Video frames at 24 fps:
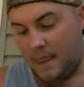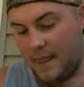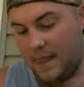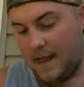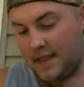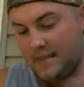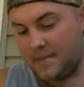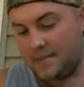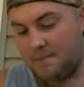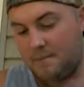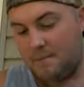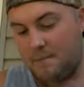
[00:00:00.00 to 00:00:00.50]

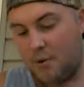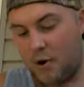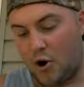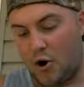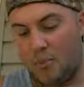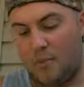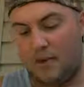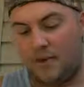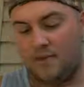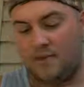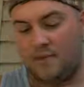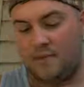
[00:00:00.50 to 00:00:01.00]
It's
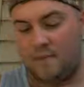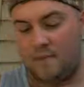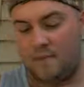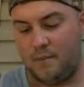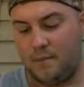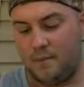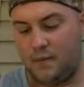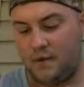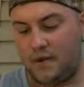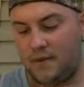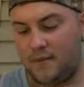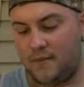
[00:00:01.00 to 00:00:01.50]
bourbon,
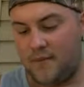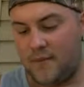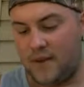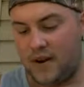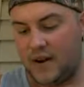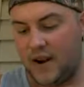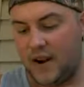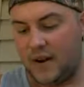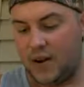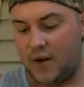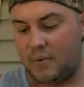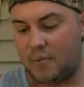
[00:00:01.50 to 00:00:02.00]

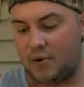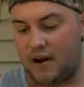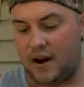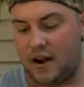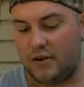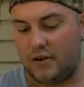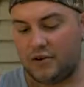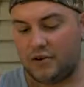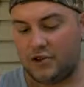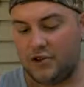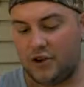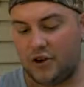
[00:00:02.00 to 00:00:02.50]
vanilla,
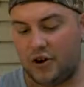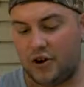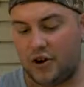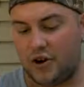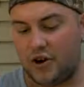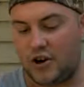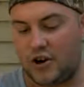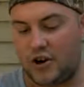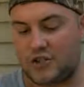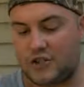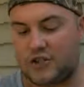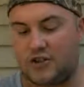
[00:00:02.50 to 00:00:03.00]
brown sugar,
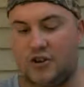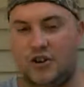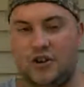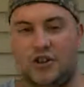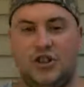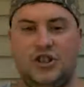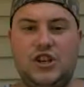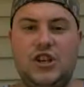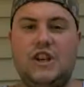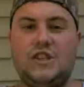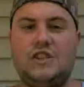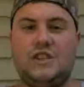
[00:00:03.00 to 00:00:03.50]
custard, and
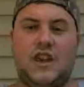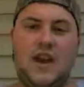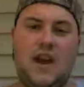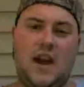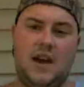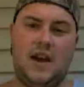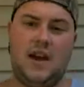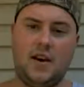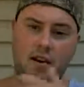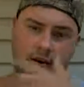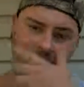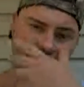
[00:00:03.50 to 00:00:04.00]

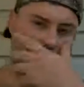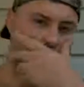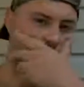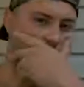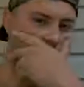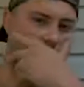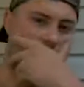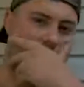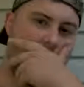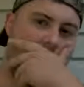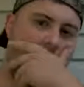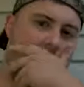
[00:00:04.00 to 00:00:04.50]
cheesecake.
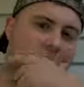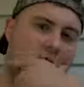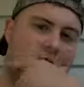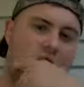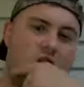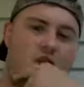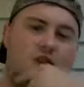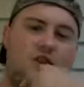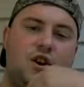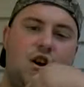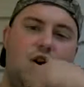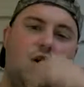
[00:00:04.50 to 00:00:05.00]

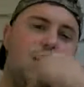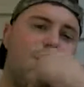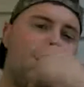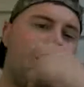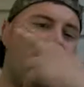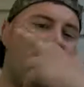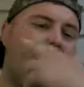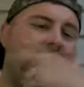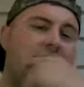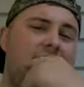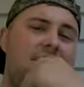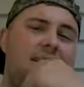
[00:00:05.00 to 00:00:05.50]
So when I